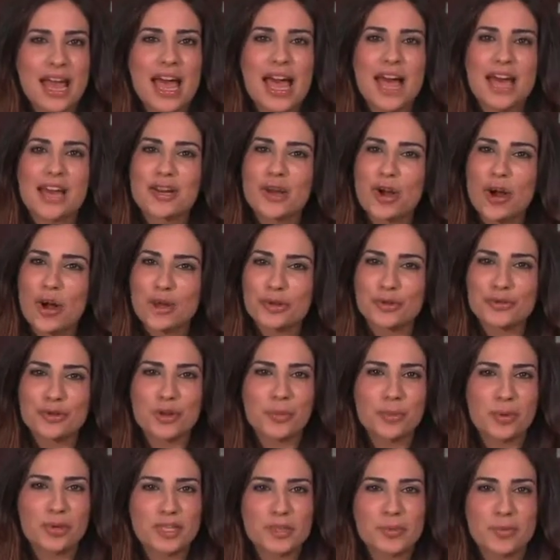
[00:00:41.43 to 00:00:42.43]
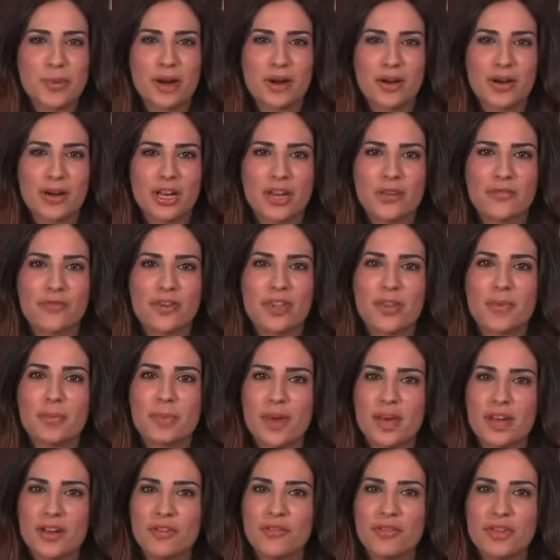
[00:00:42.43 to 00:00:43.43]
and cultural prosperity for the
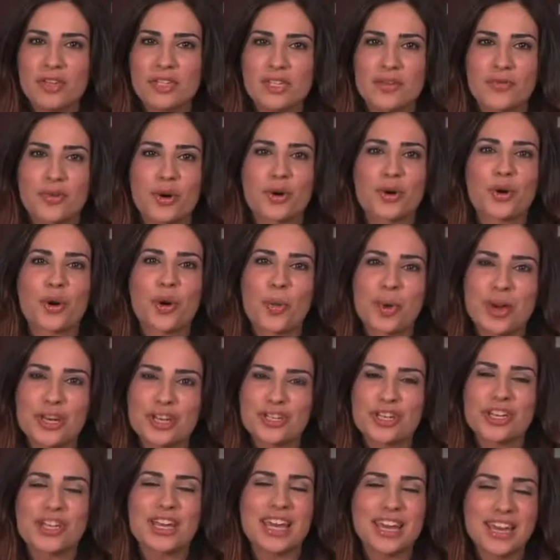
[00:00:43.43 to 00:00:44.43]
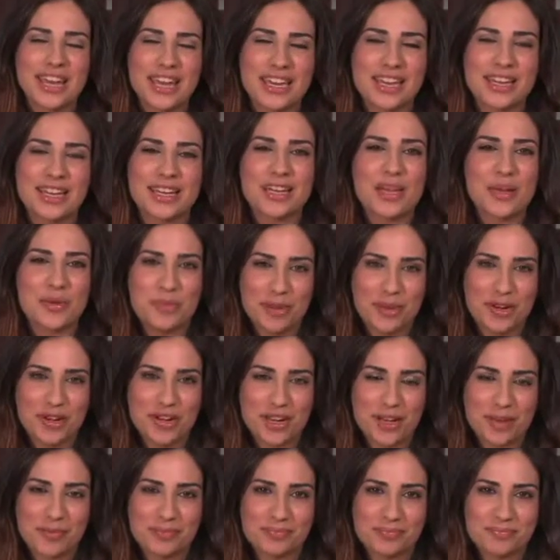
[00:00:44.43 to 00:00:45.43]
benefit of our Croatian-Canadian community.